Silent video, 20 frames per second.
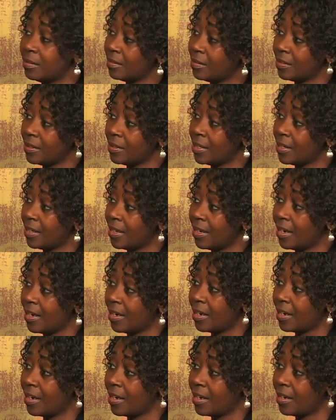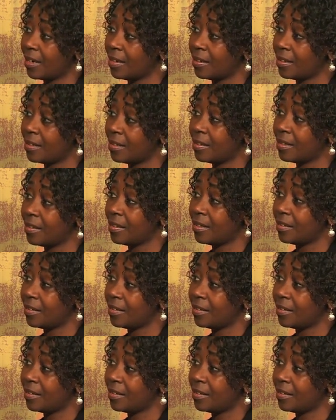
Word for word: Mm-hmm.